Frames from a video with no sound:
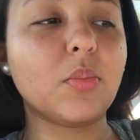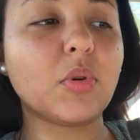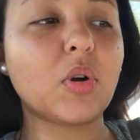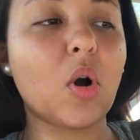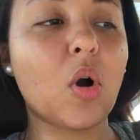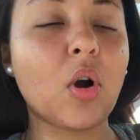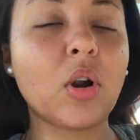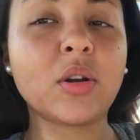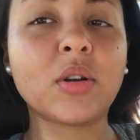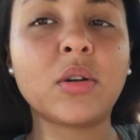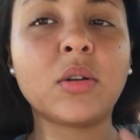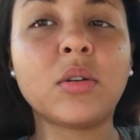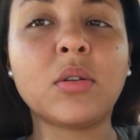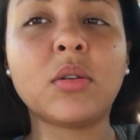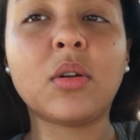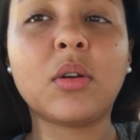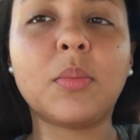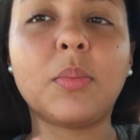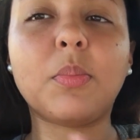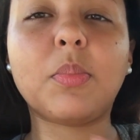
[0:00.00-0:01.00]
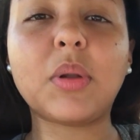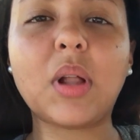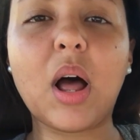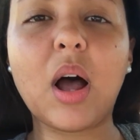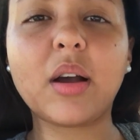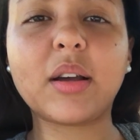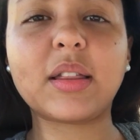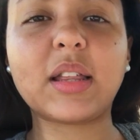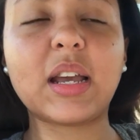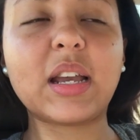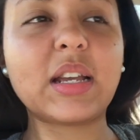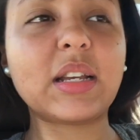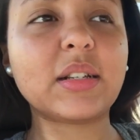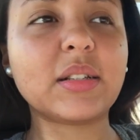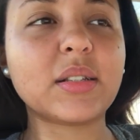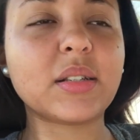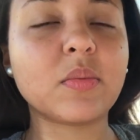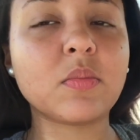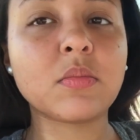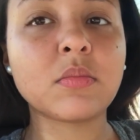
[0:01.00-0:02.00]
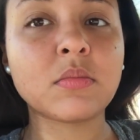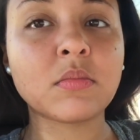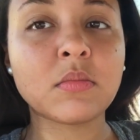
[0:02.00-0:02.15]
garden block things.